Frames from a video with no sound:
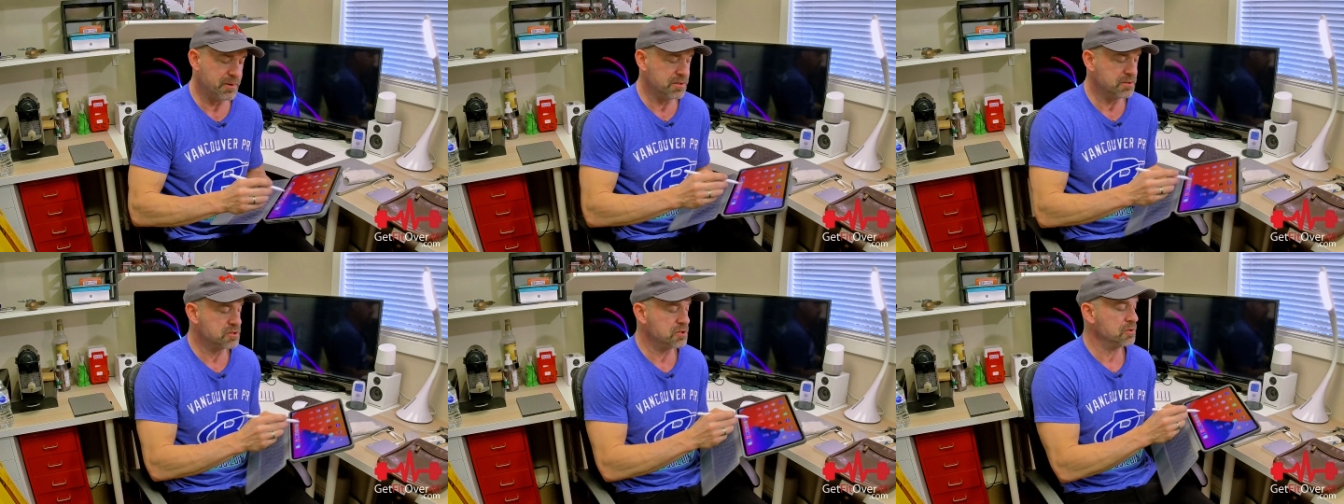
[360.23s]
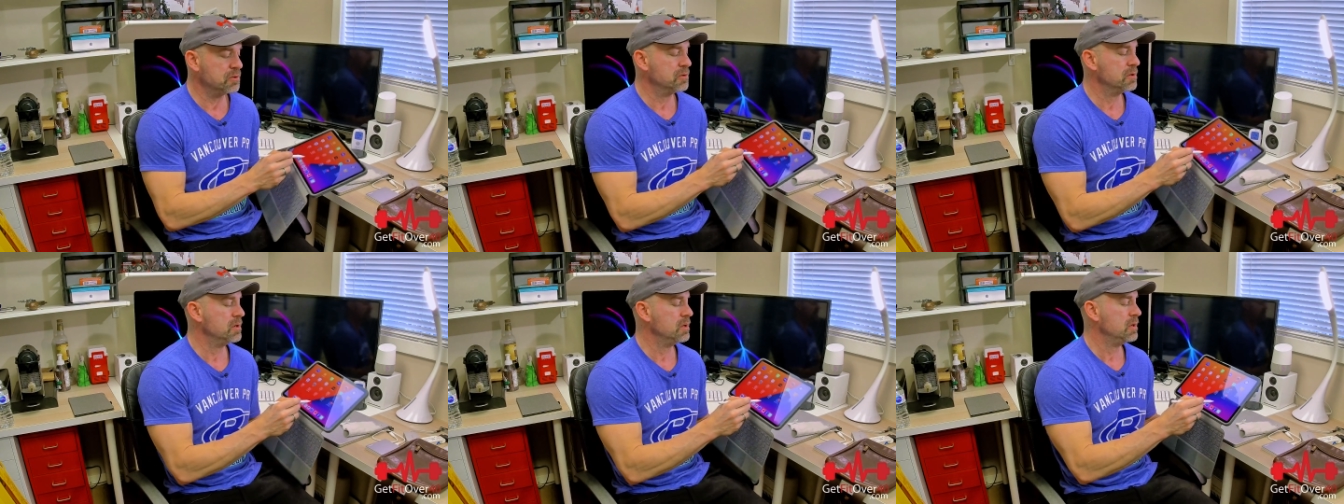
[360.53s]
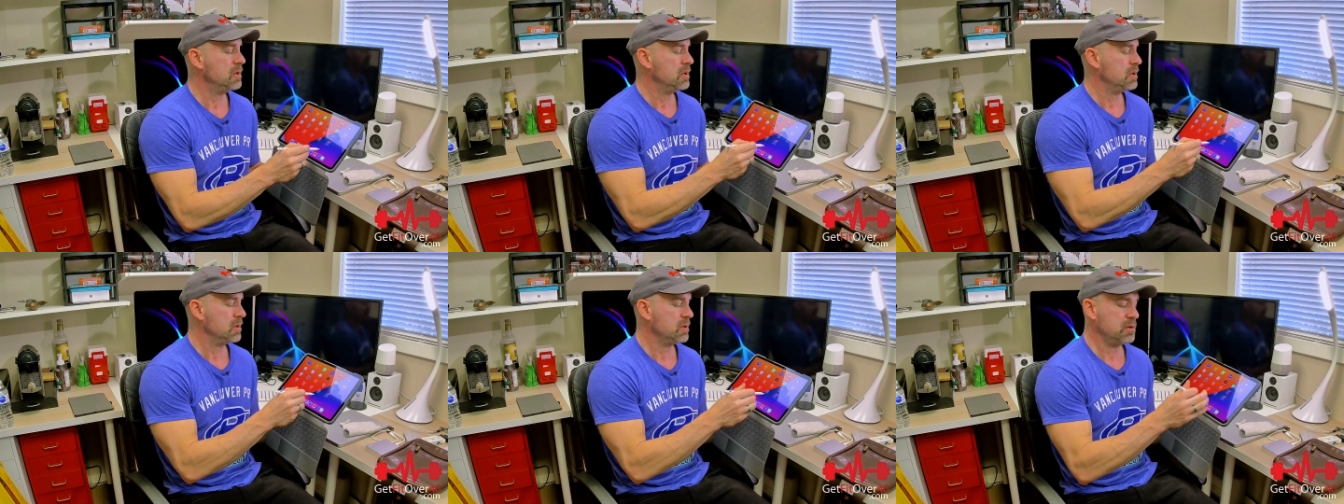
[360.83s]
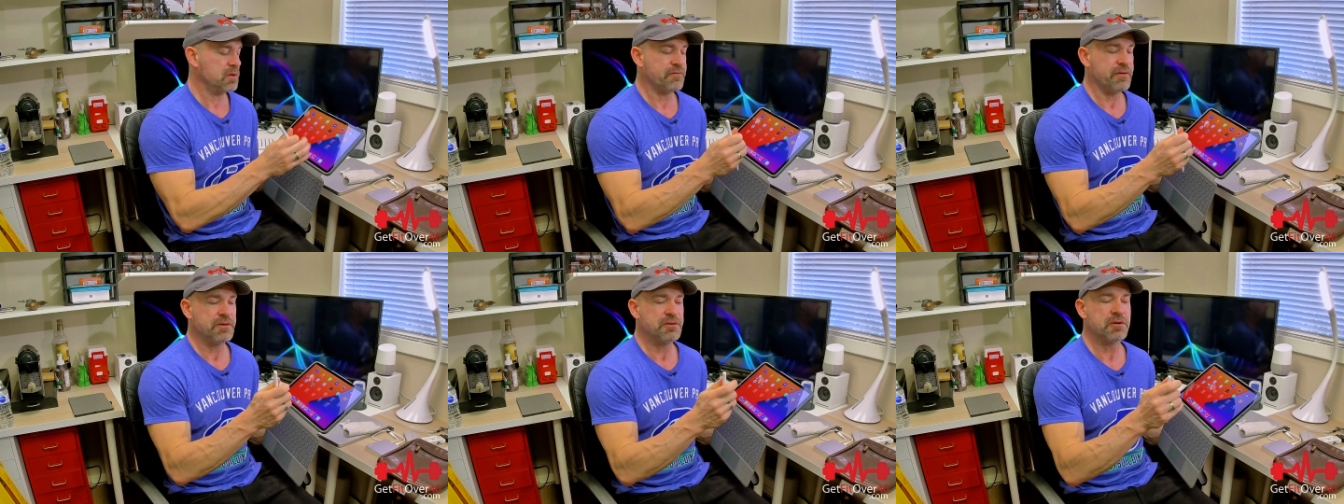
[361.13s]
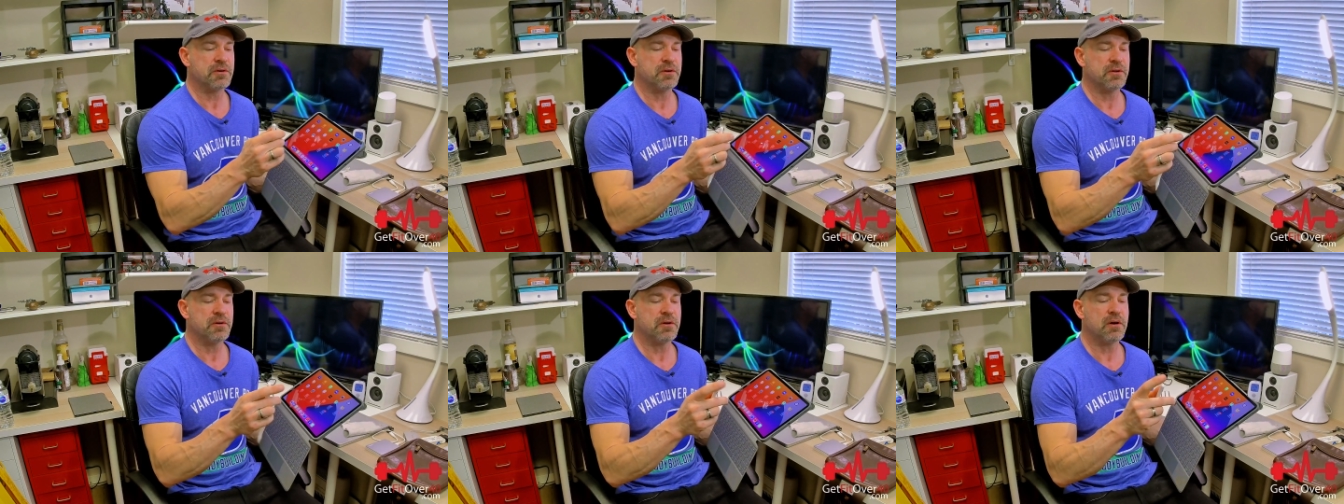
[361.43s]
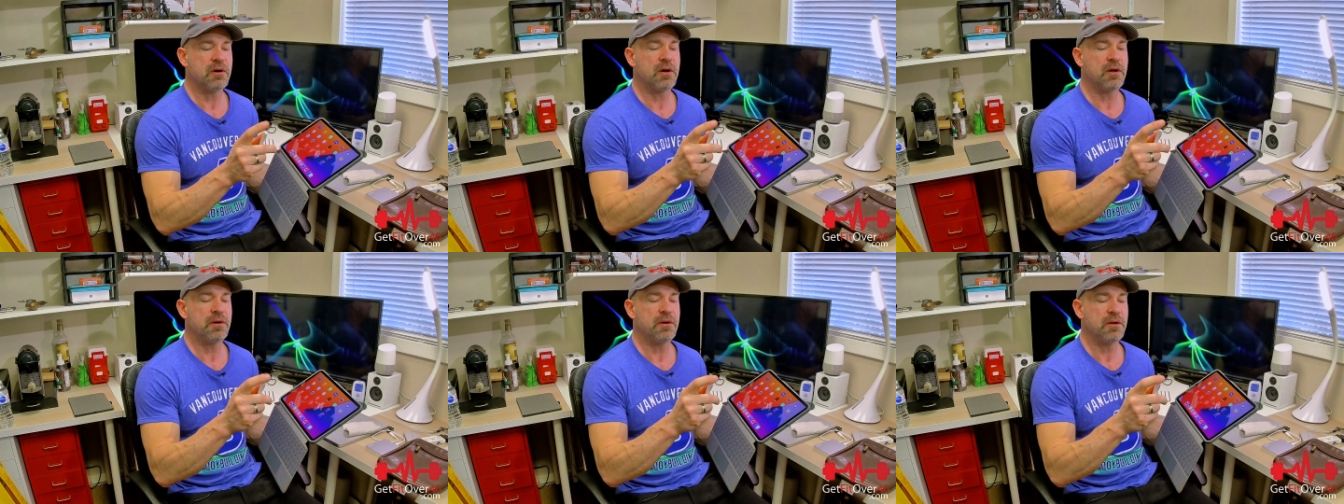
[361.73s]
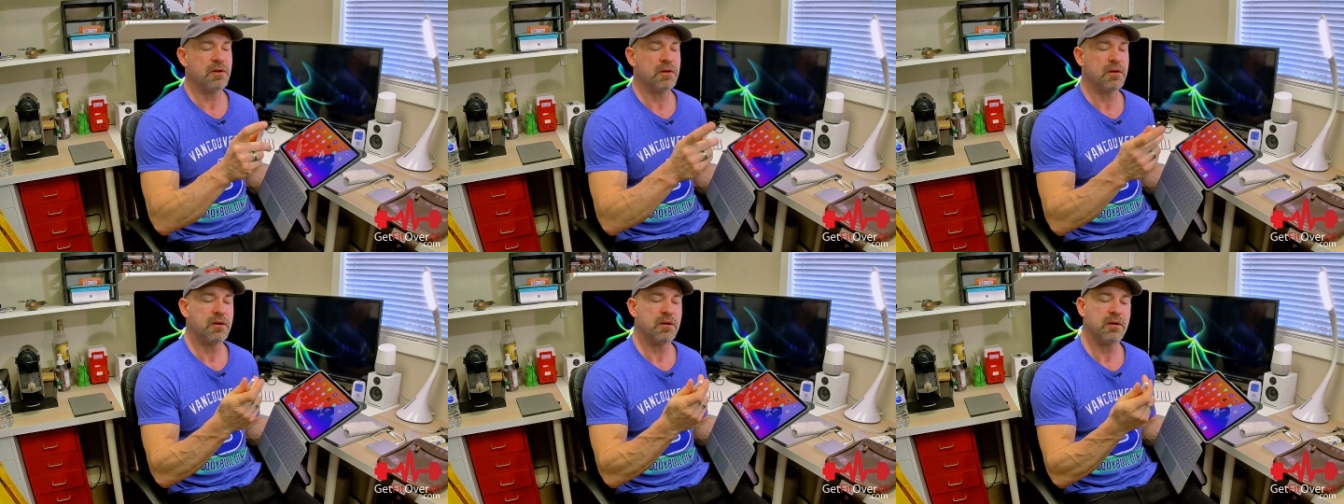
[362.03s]
me to, if I turn it on,
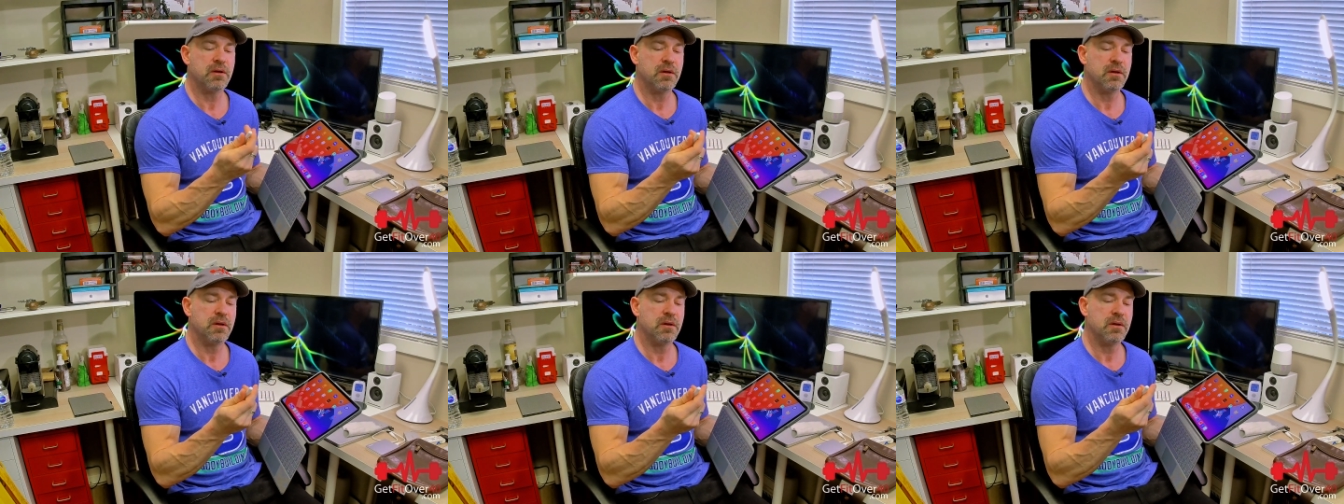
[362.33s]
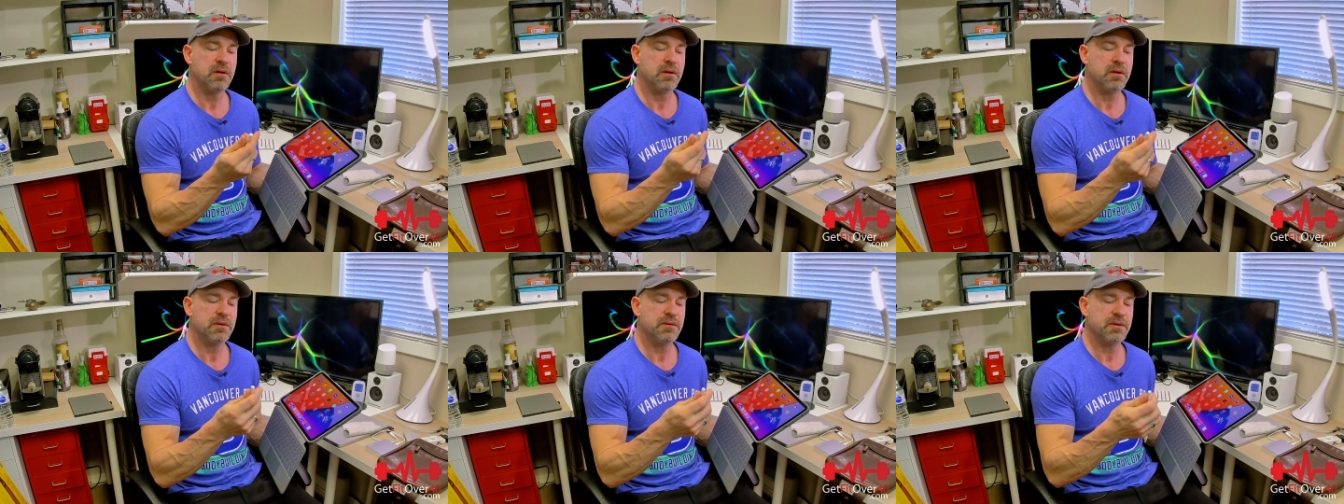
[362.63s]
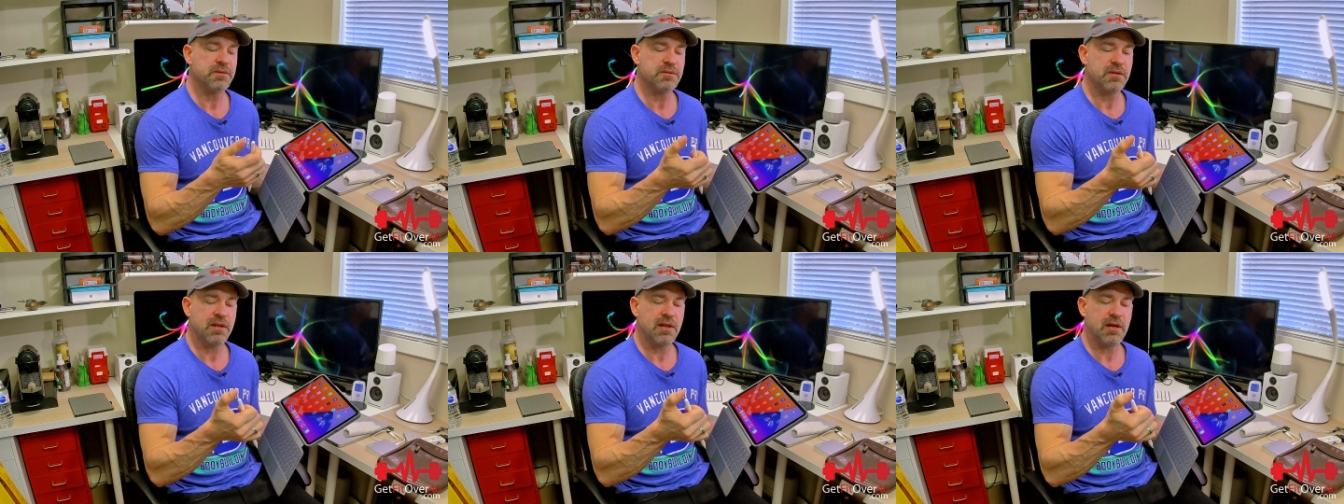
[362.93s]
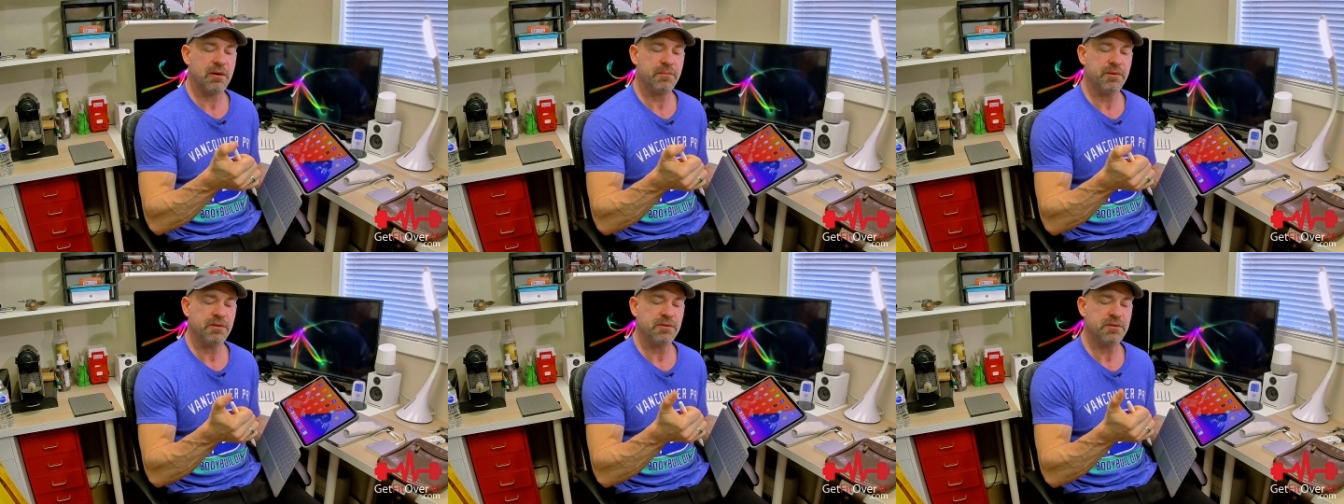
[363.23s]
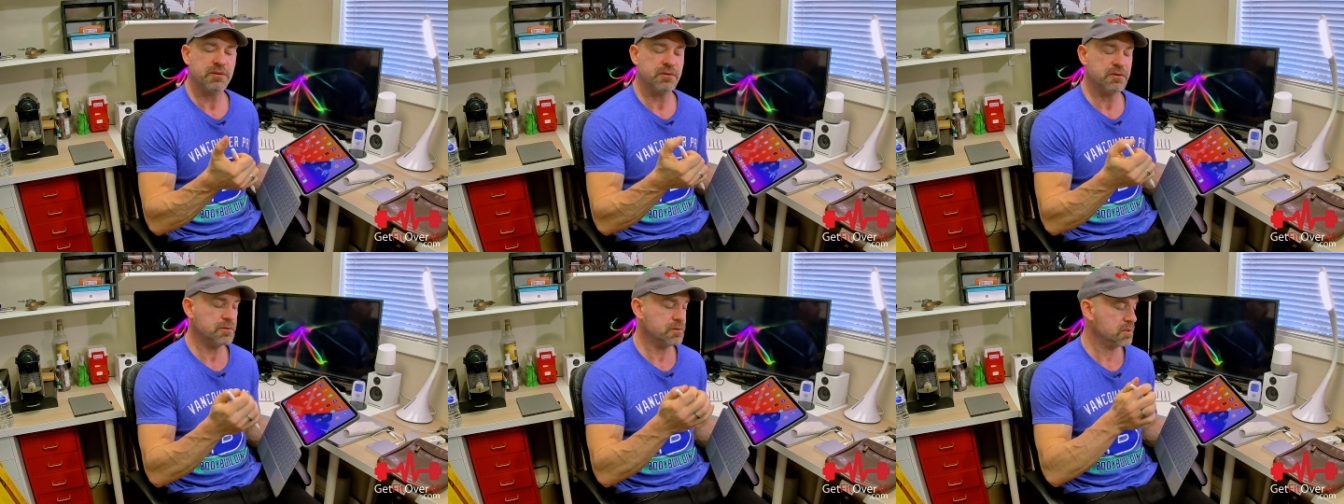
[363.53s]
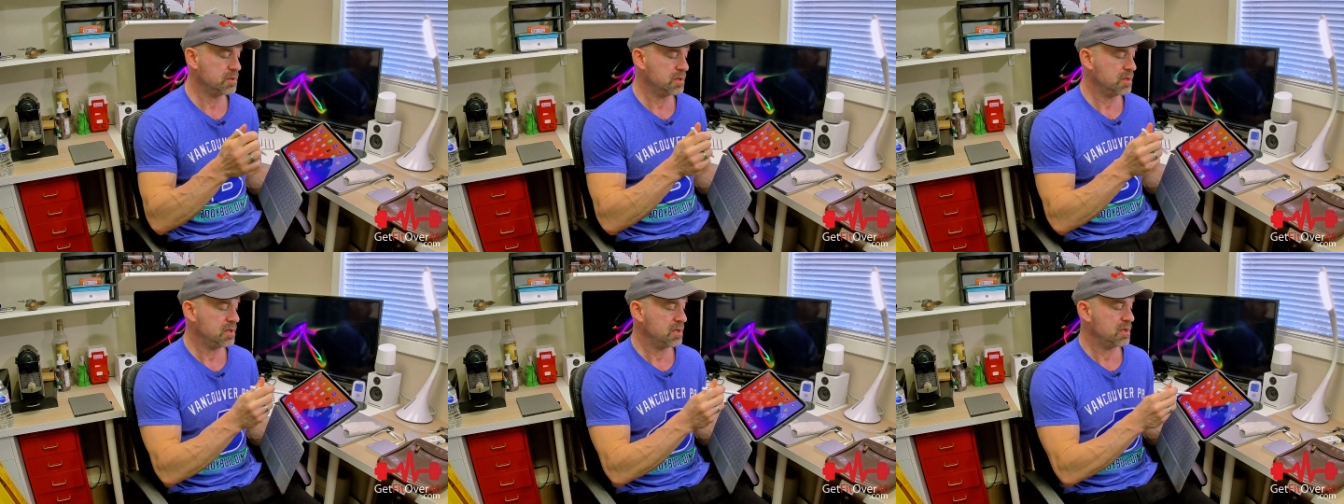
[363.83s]
it does allow me to,